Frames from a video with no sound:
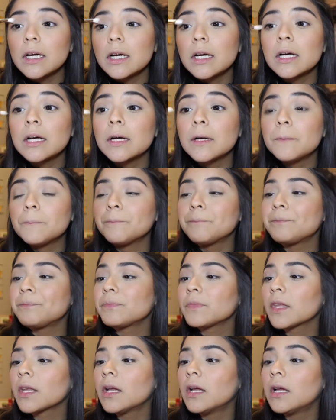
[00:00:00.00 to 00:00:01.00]

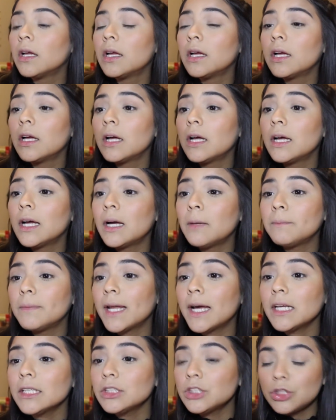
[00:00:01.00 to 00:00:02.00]
I'm
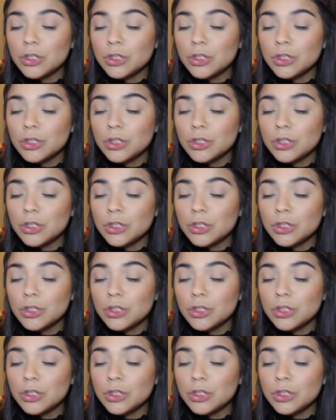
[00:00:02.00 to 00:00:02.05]
not